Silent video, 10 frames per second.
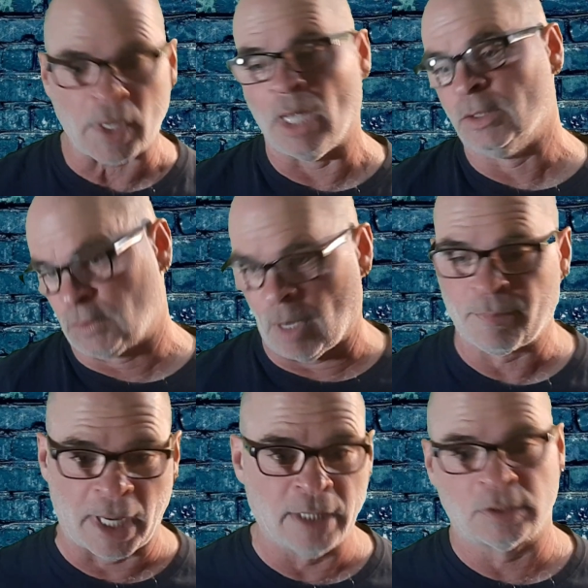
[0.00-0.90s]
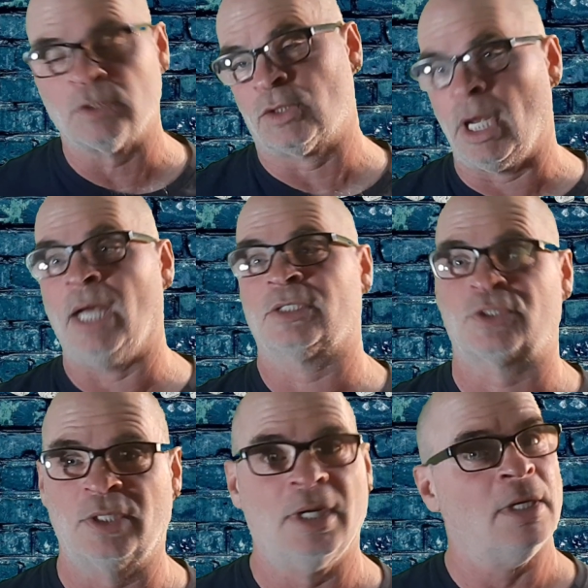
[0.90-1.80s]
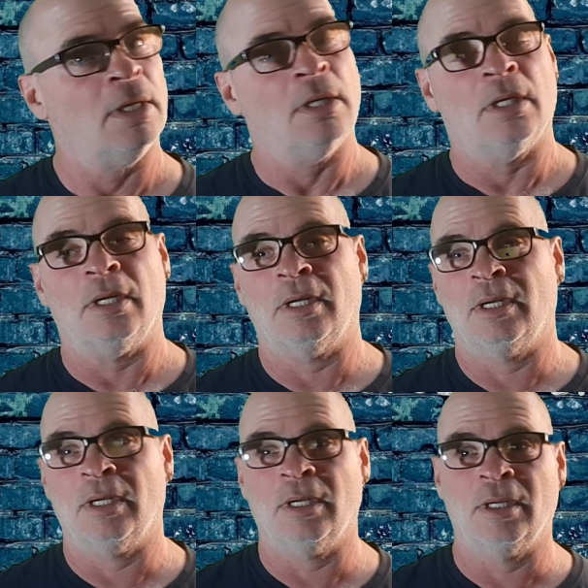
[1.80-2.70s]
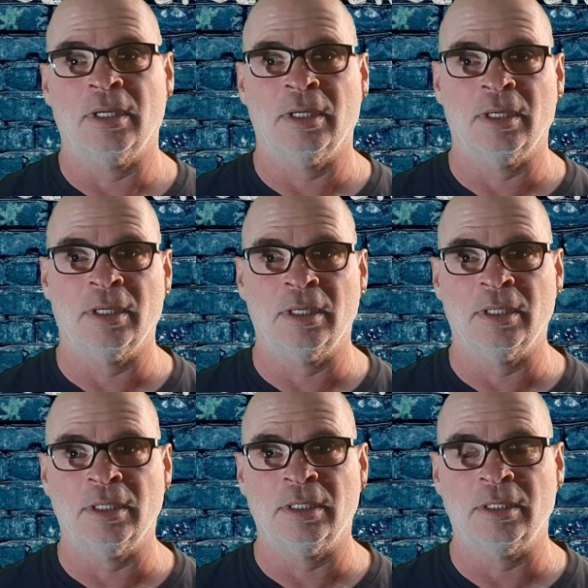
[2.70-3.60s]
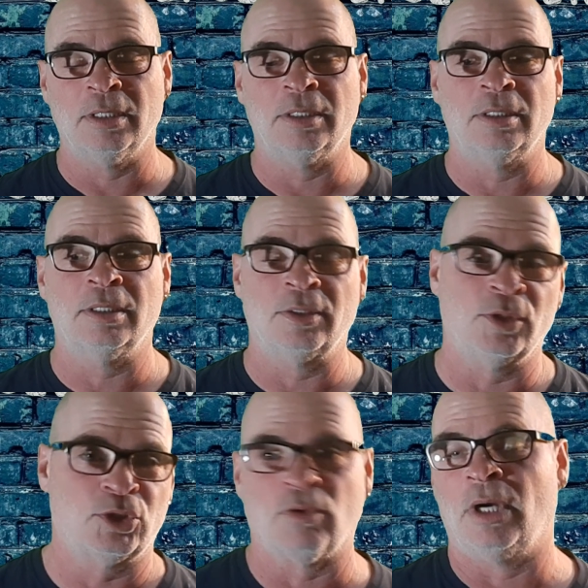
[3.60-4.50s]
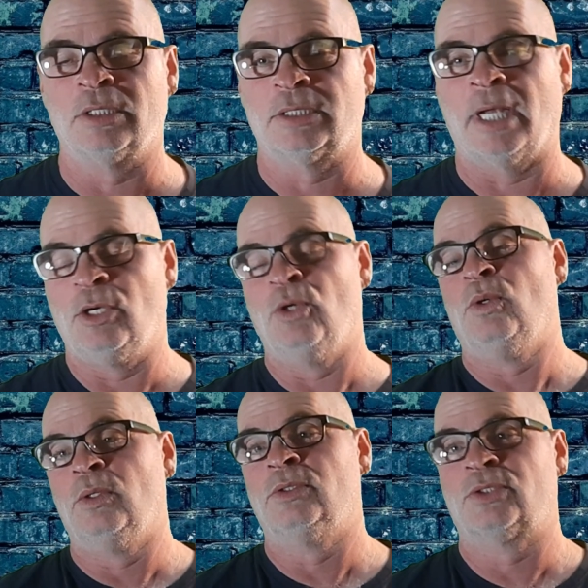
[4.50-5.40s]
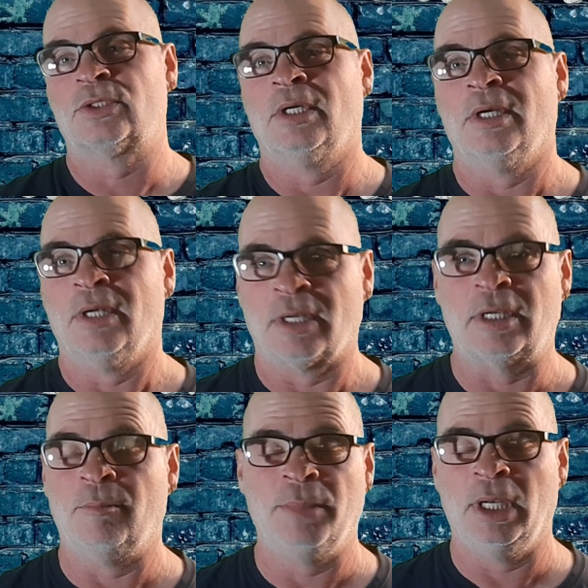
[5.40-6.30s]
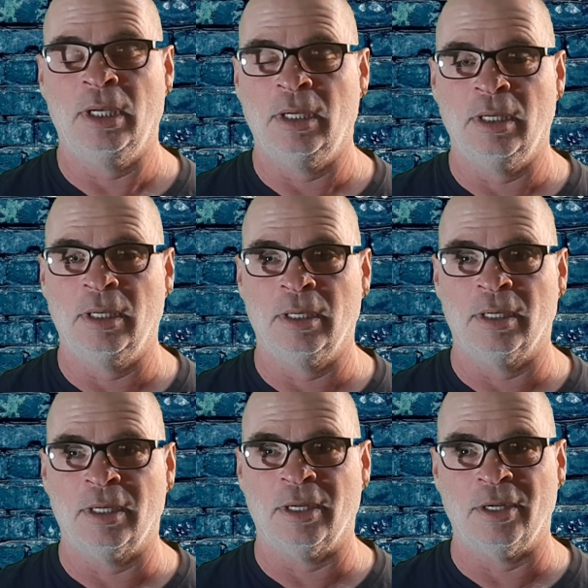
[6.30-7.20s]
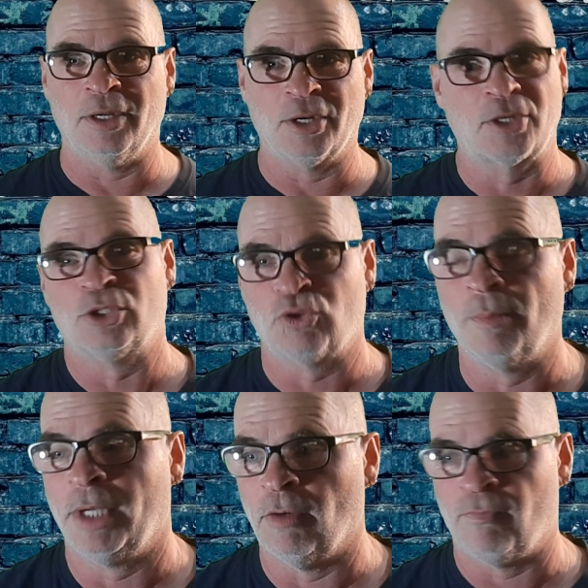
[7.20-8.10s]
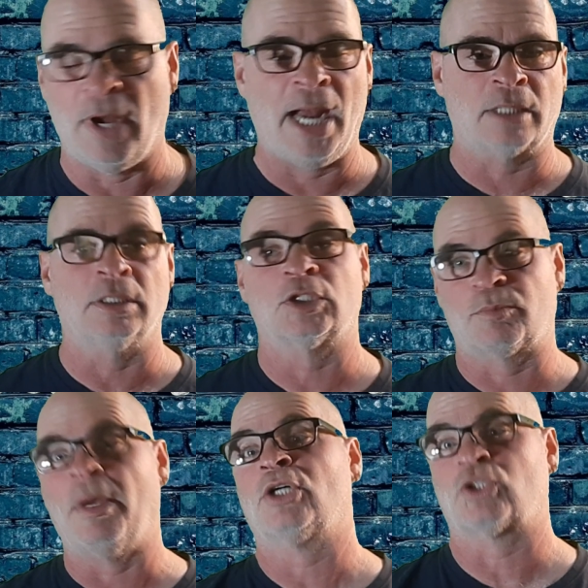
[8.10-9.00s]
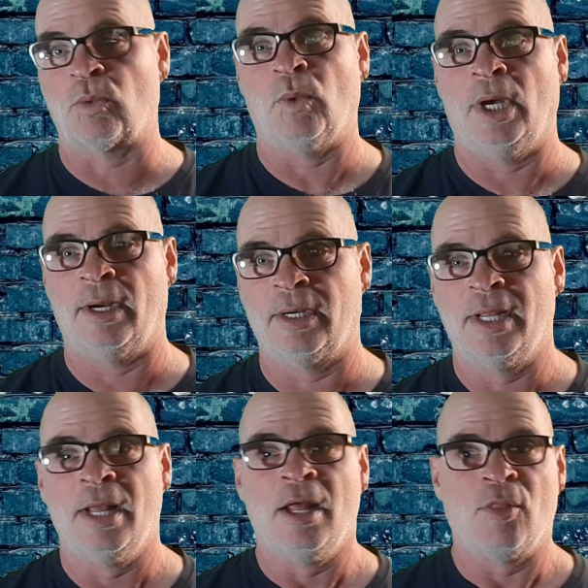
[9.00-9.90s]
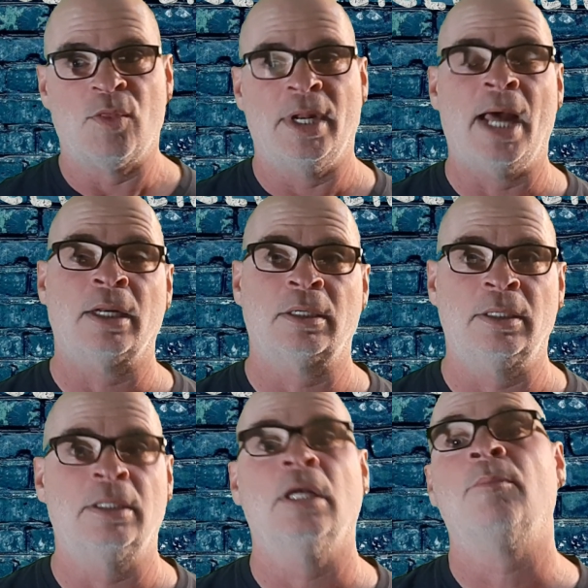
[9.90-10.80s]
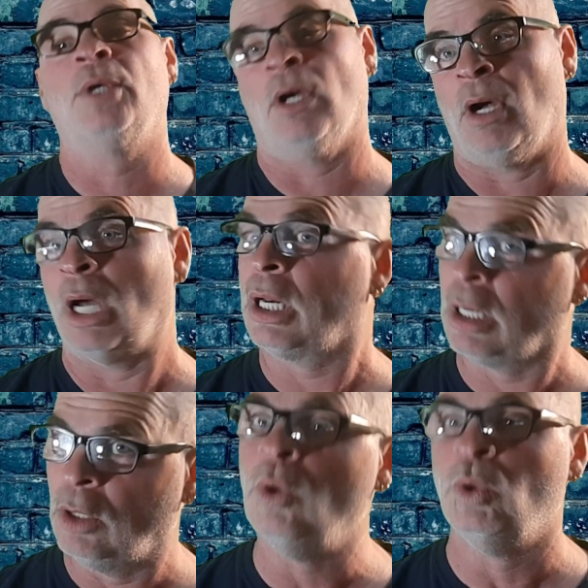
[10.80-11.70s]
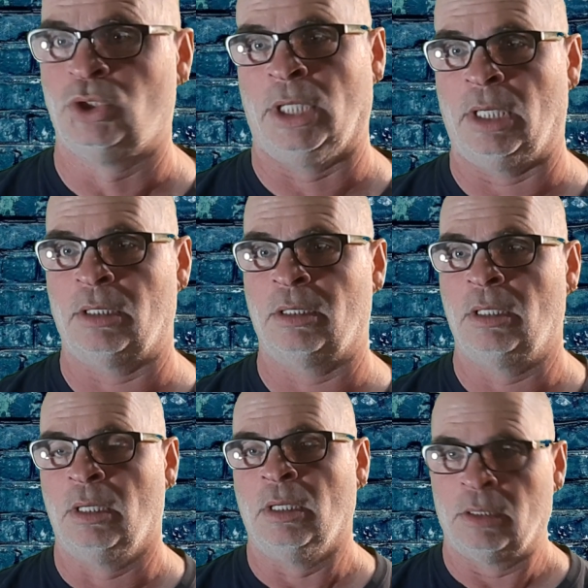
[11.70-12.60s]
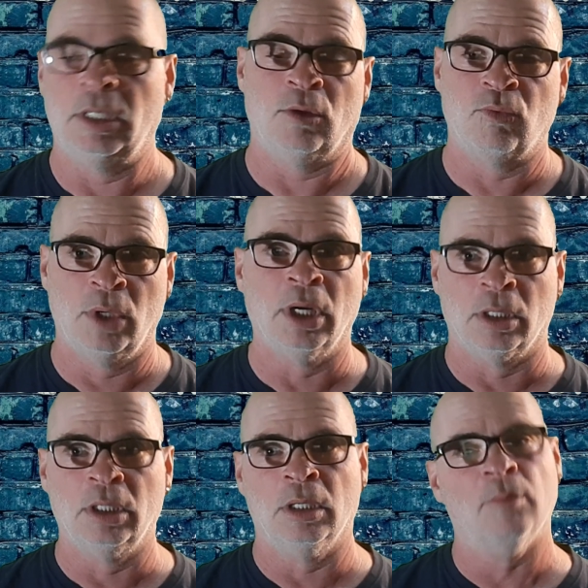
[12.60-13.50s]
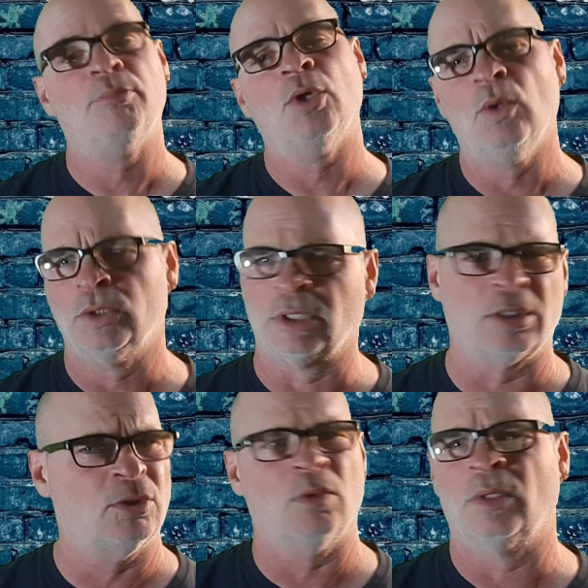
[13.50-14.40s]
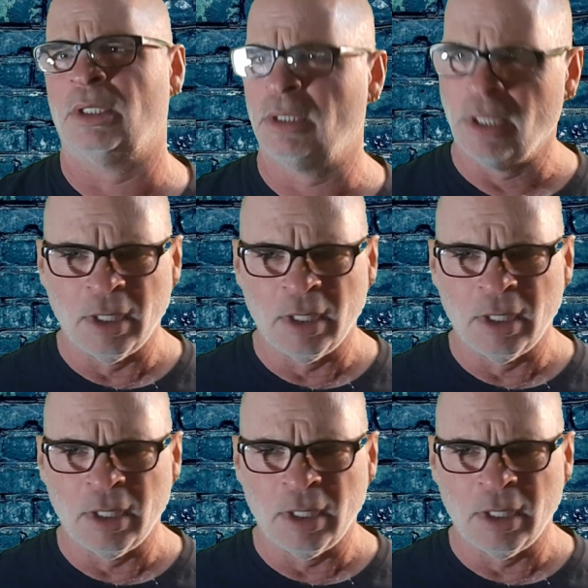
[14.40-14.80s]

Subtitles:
in some cases, yes, the drugs they use can be a contributing factor, especially when they're beyond using. They're really abusing, doing